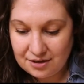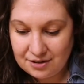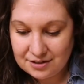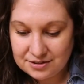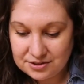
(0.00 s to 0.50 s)

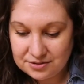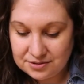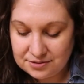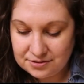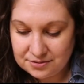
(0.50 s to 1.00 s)

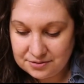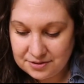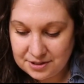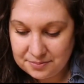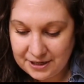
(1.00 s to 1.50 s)

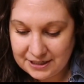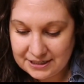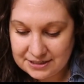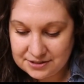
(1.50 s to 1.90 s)
onto the body.